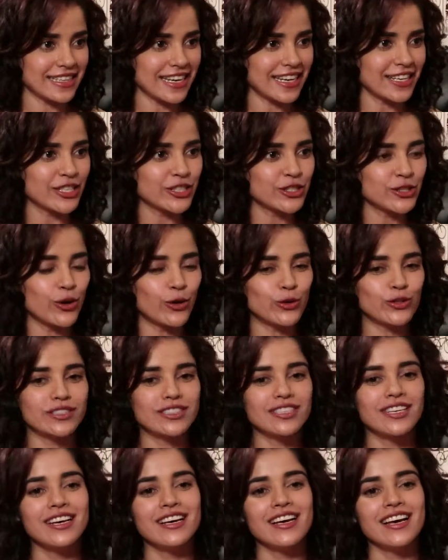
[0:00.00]
English
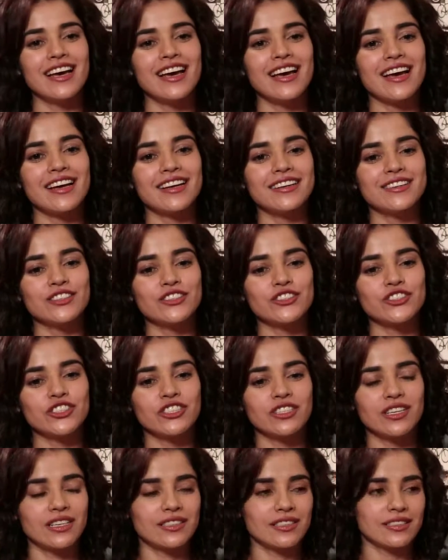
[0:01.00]
course. And
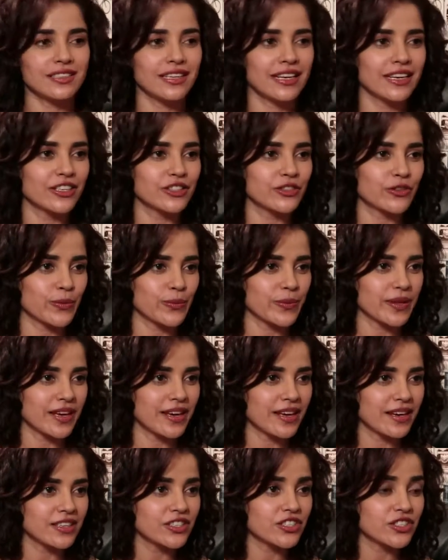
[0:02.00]
she learned English from
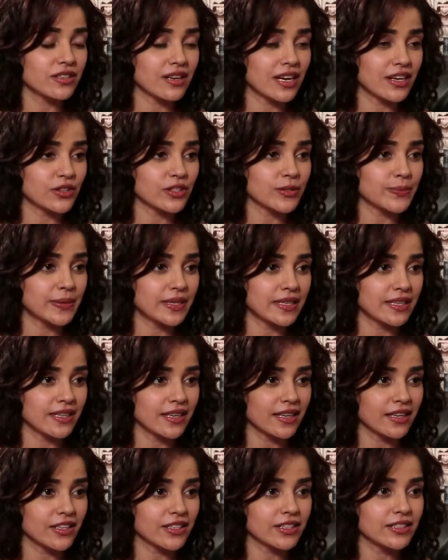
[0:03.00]
there and she tried to speak in
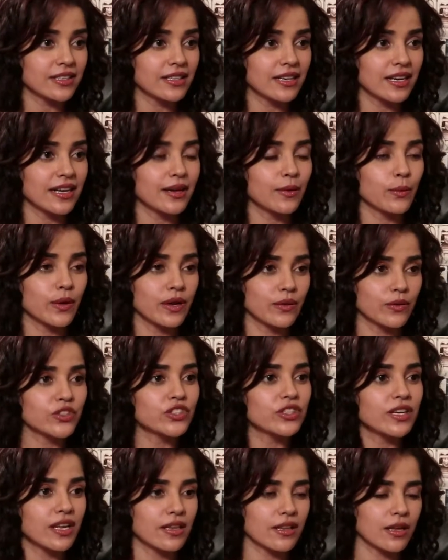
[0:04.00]
English like whenever
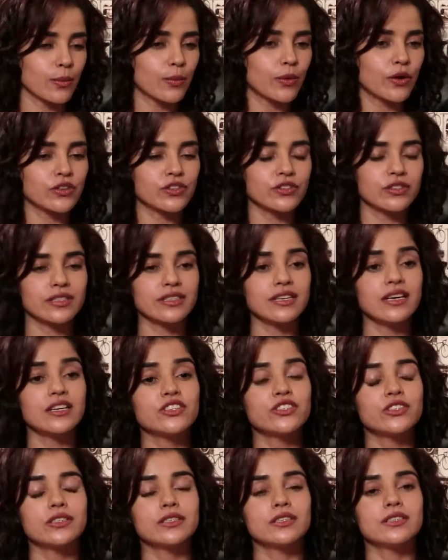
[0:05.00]
she gets the opportunity
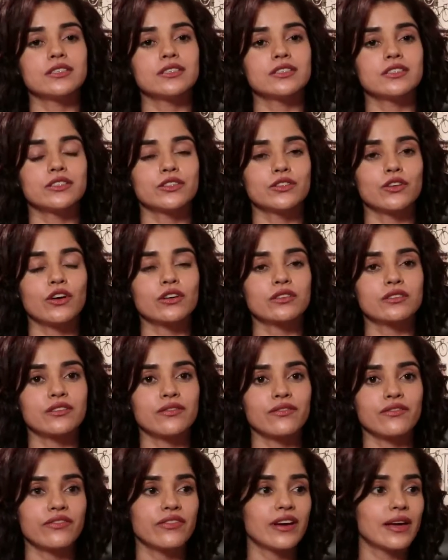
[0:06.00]
she she talks
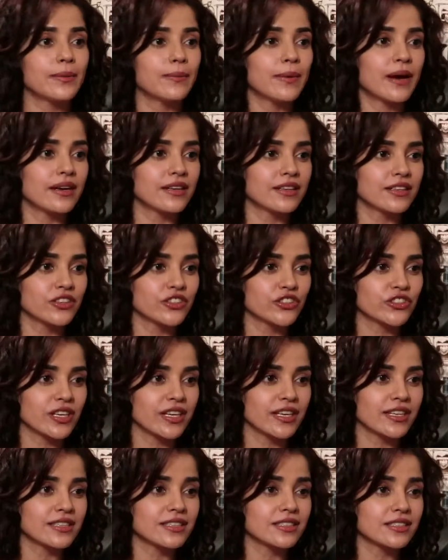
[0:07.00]
very bad English.
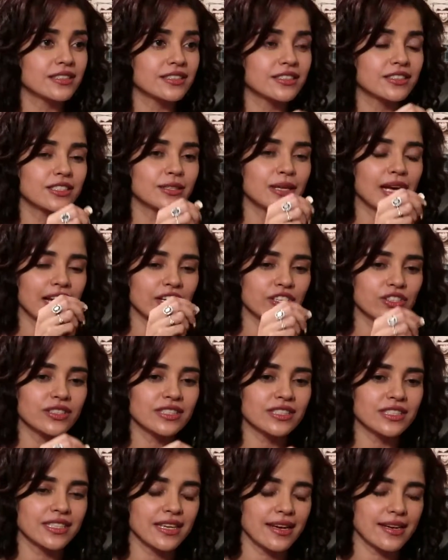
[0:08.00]
Like she, she
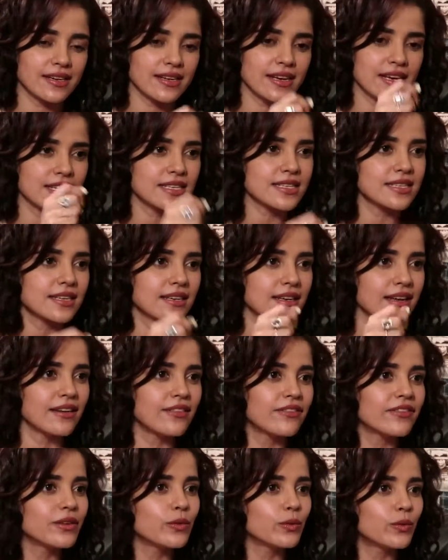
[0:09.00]
actually she had S in
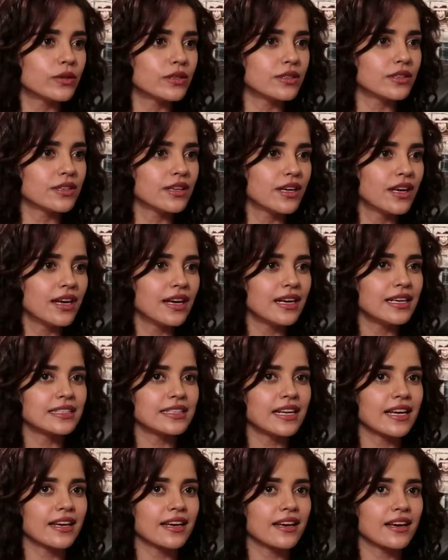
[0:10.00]
every word. Oh. It's
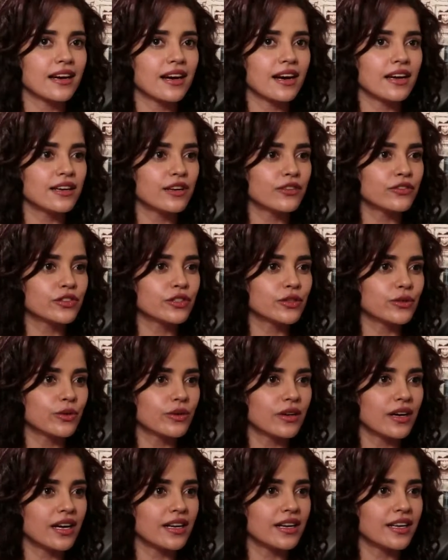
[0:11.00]
like I loves you,
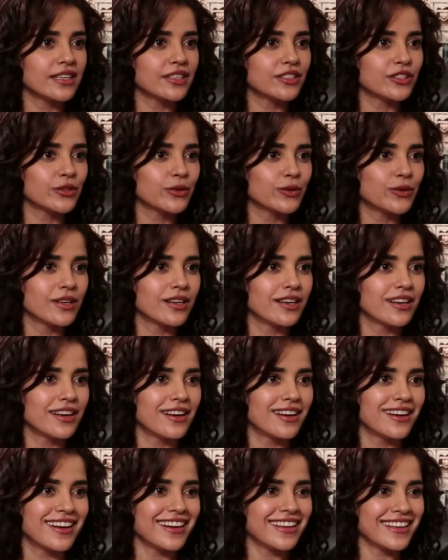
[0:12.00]
I likes you,
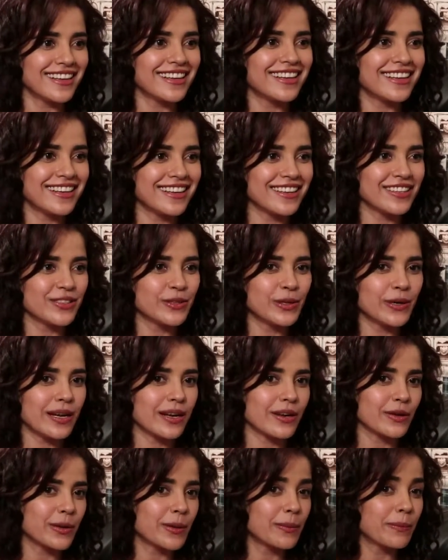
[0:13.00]
oh. Eh, eh, you
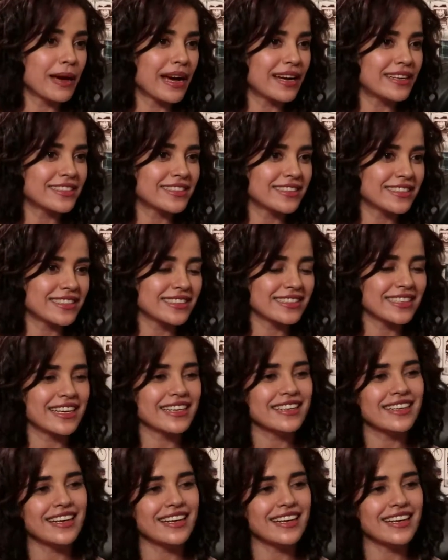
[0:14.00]
are you are mats. It's like